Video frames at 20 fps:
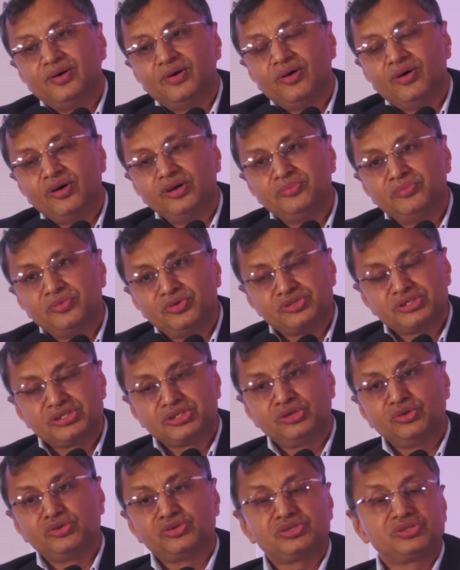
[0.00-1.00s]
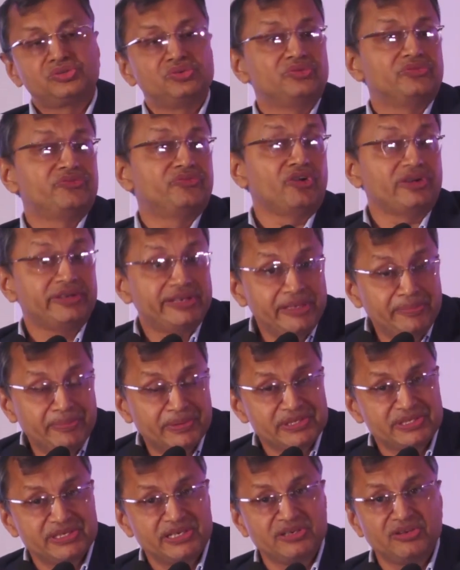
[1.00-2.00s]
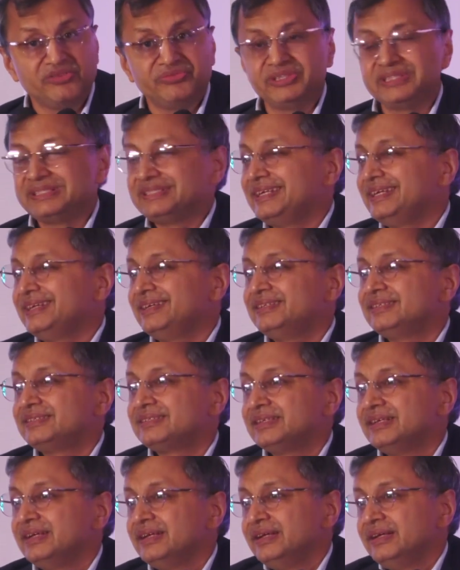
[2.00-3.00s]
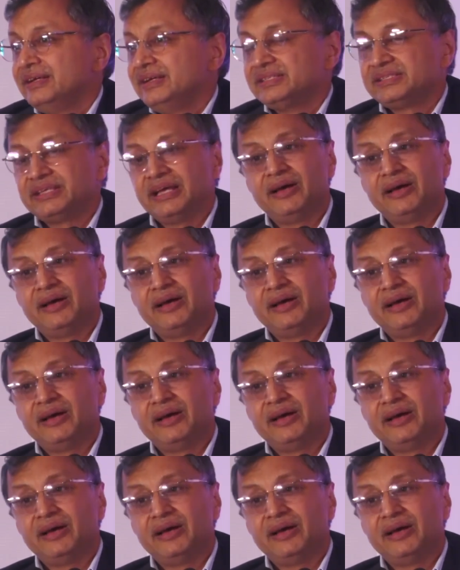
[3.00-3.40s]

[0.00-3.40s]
almost close to 40% of the sales is